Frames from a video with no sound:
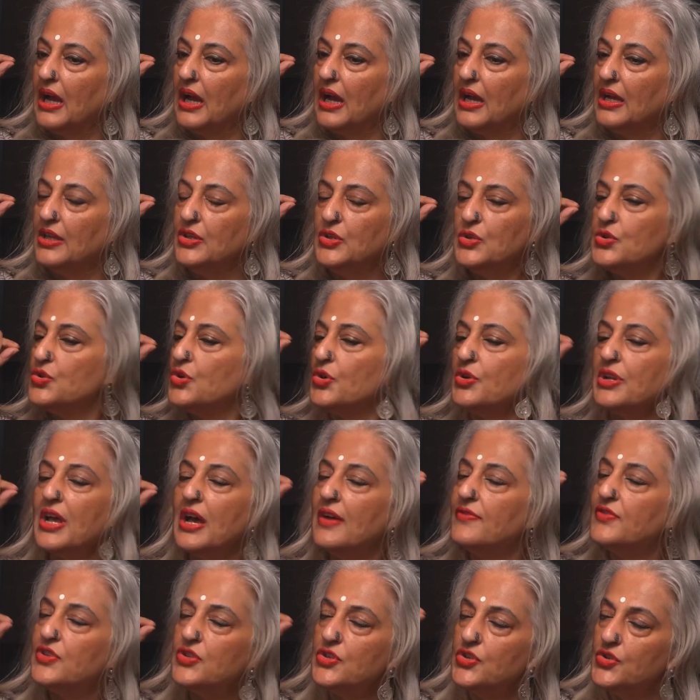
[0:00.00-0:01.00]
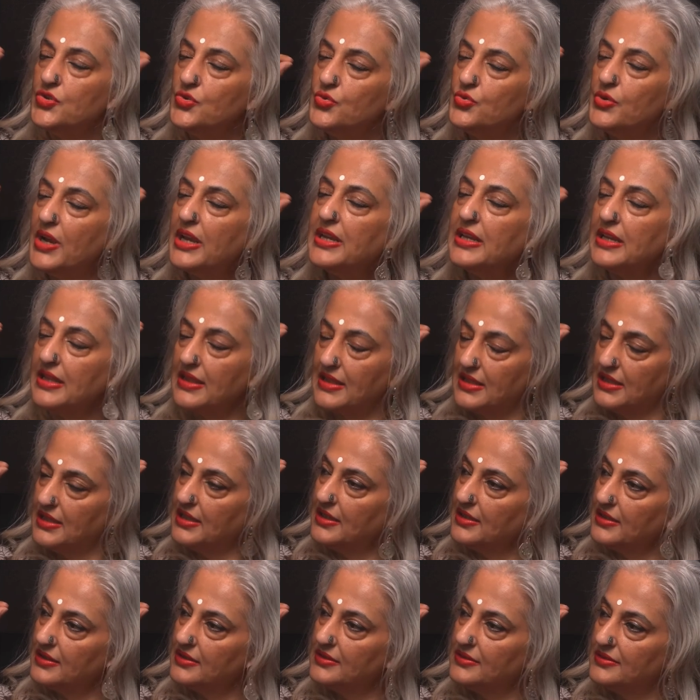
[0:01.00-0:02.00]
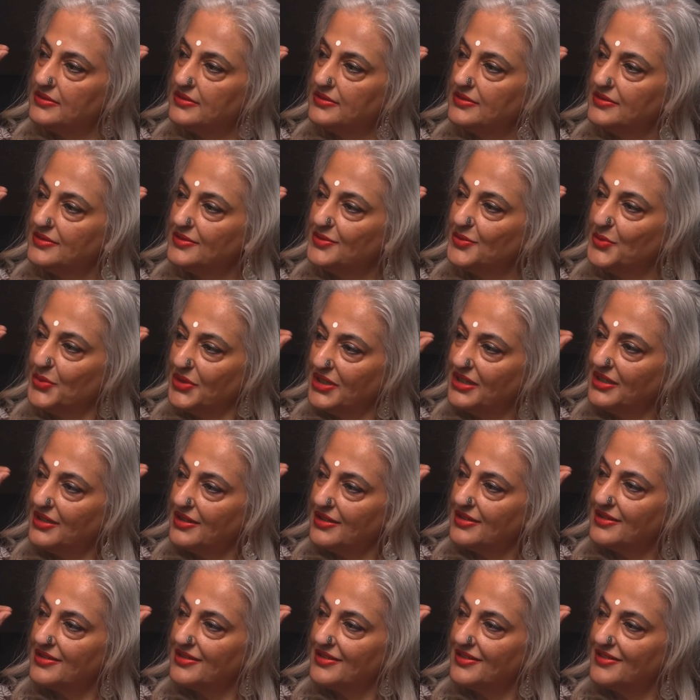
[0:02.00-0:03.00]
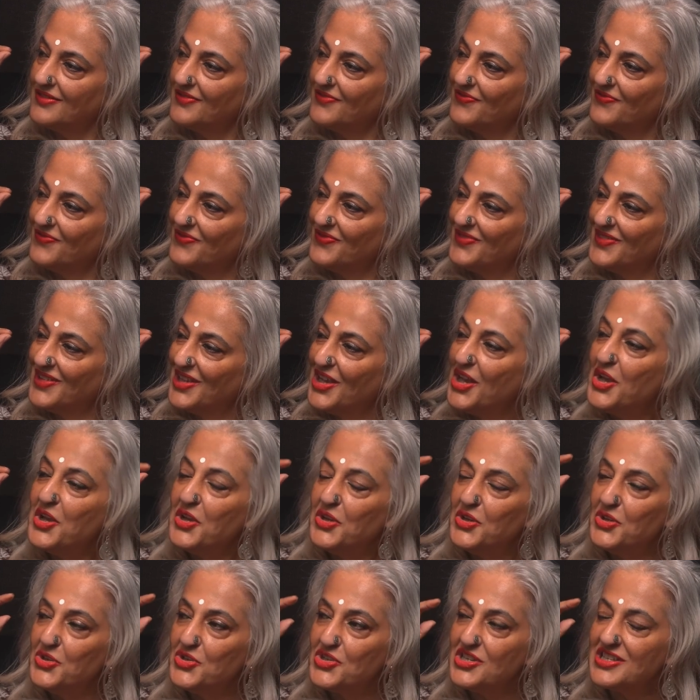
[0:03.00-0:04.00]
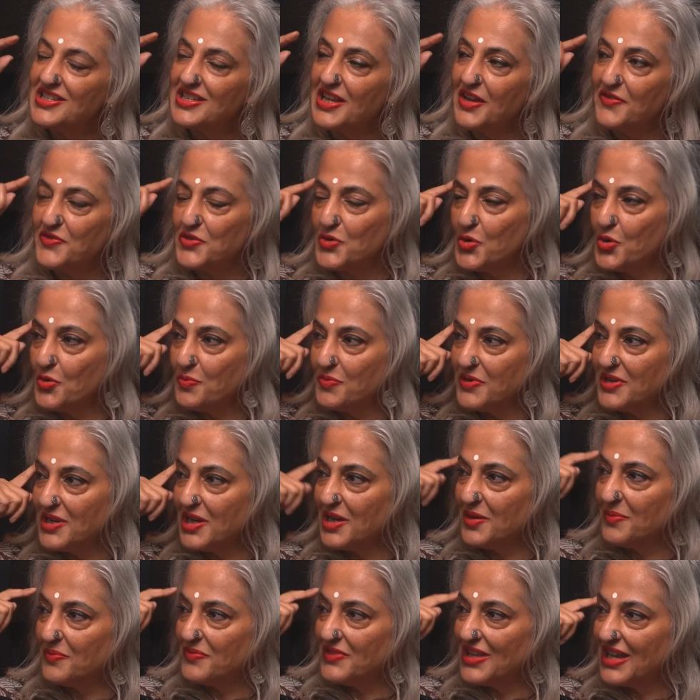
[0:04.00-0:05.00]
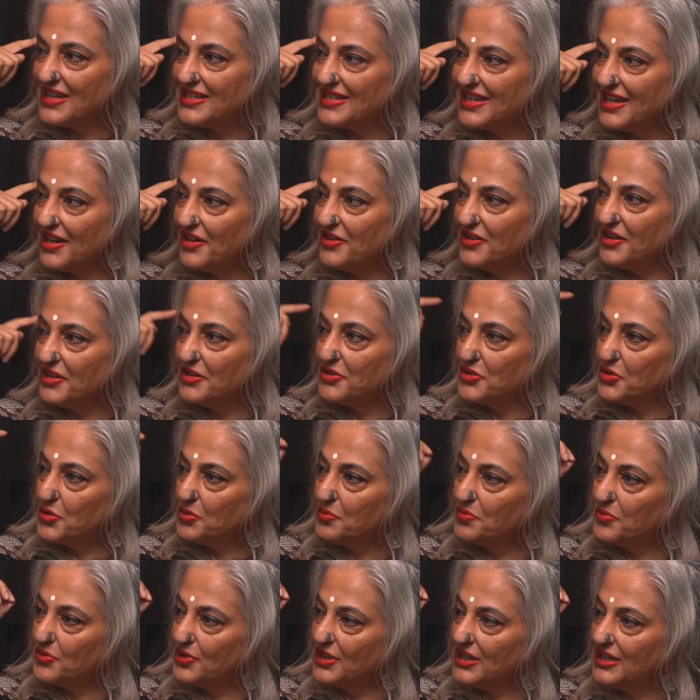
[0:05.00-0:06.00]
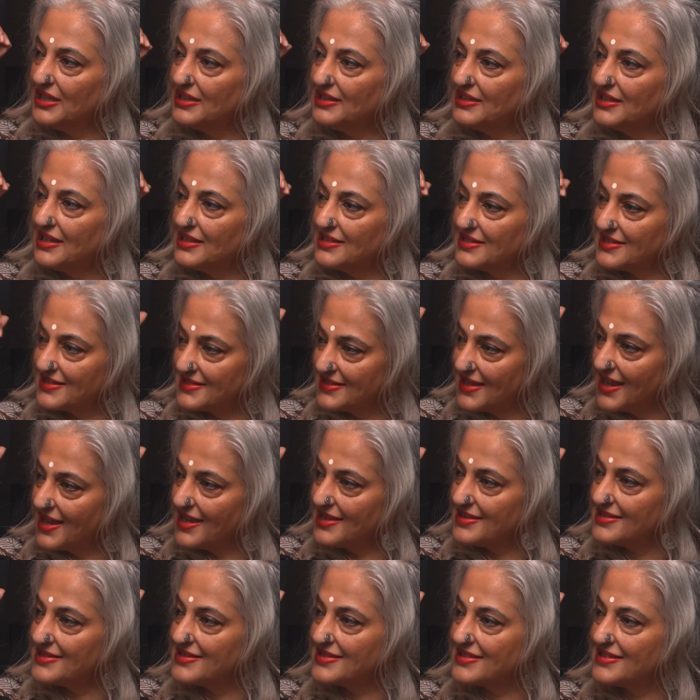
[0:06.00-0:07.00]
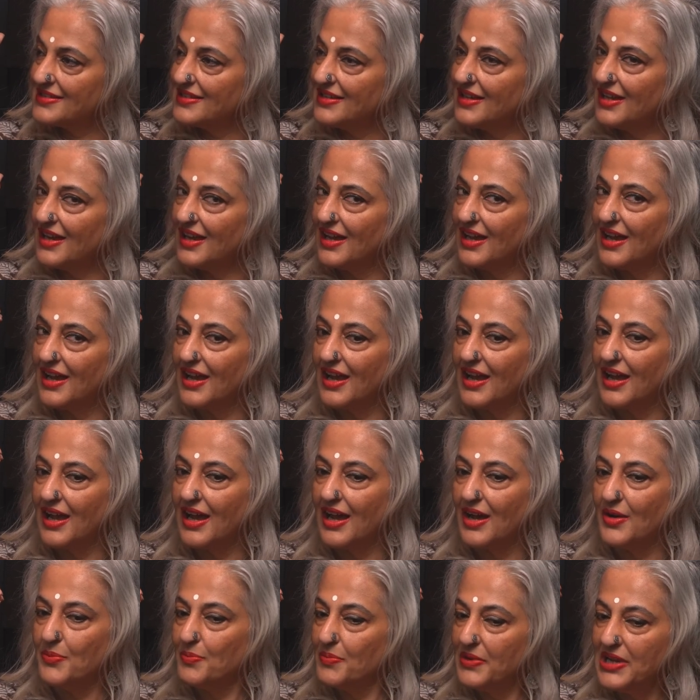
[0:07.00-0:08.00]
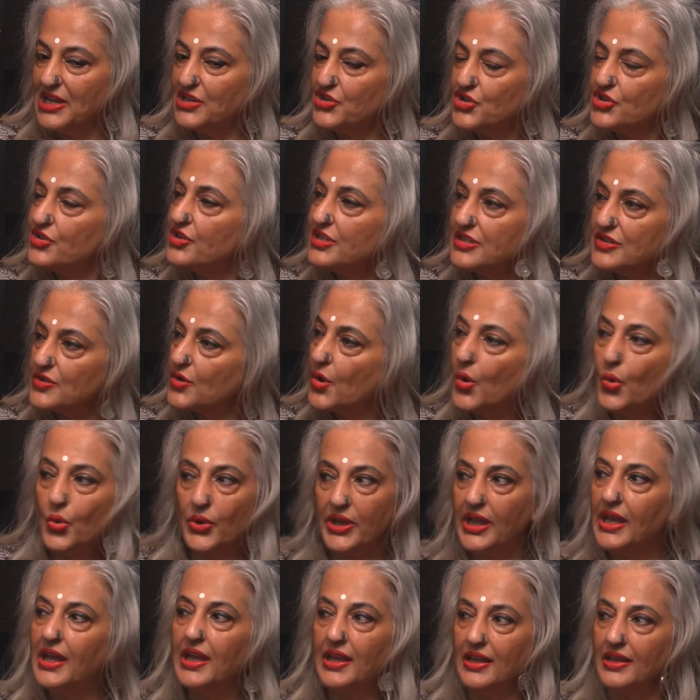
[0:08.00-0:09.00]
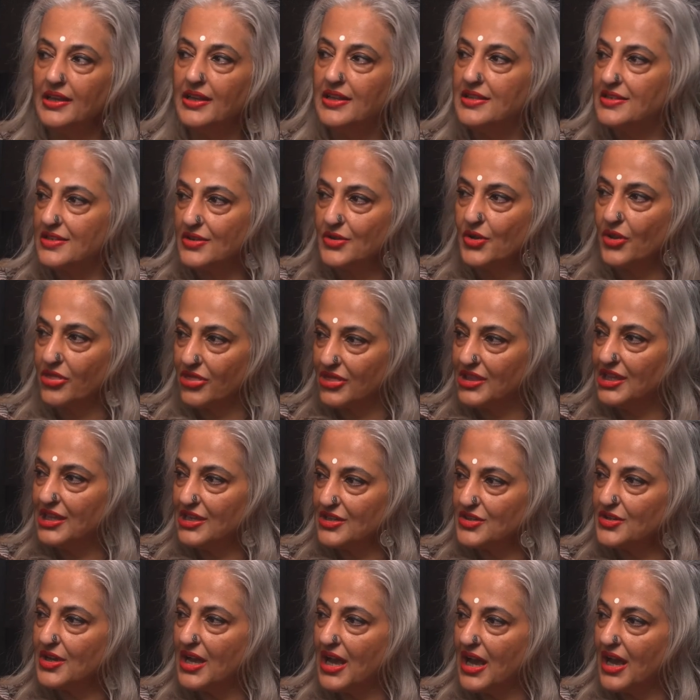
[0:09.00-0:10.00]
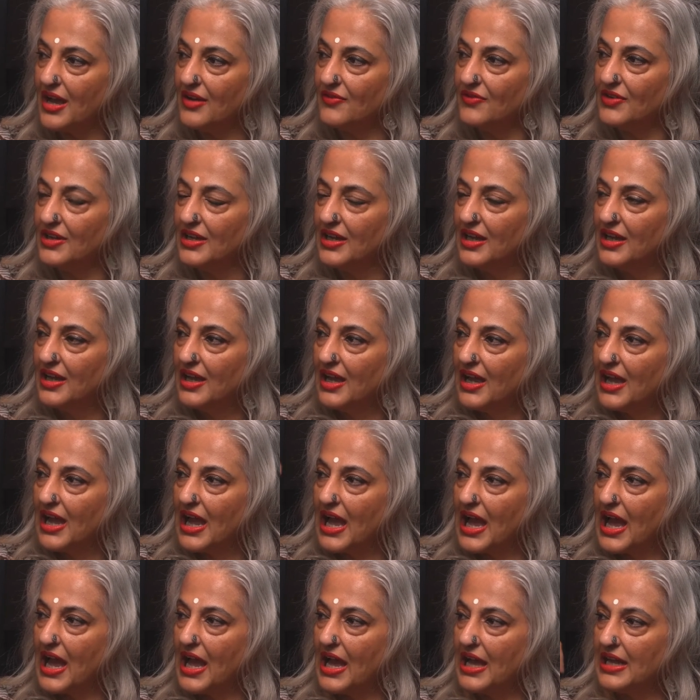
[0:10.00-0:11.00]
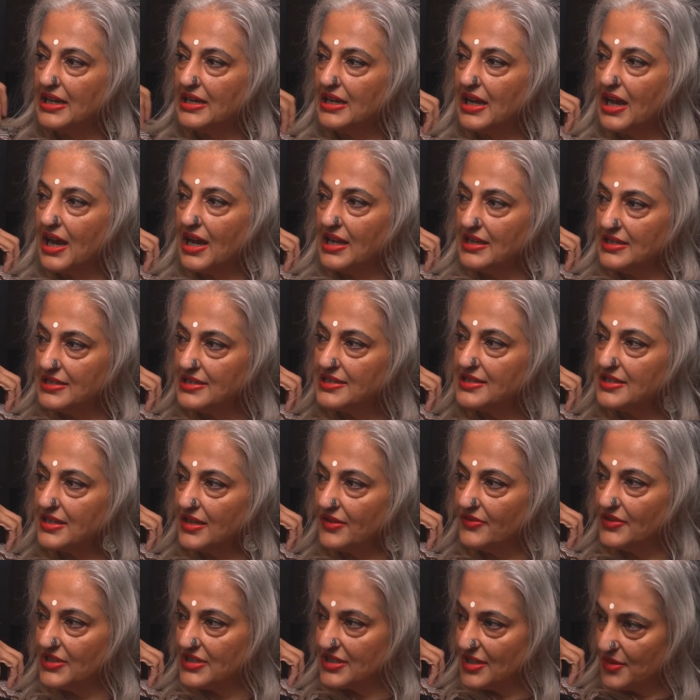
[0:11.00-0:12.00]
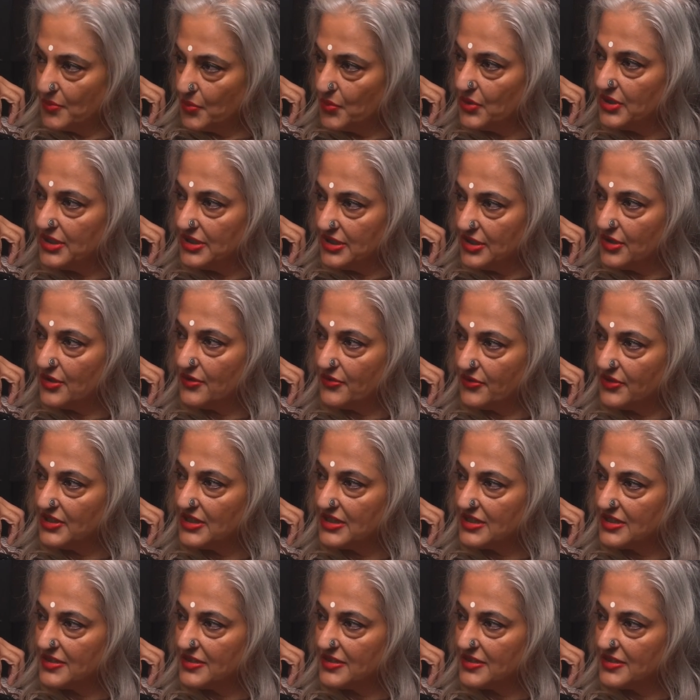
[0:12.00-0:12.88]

You don't have to do anything with it. You just have to open up that area in your brain that says, pleasure is okay. It's a good thing to have. And I deserve it. I'm worthy of it.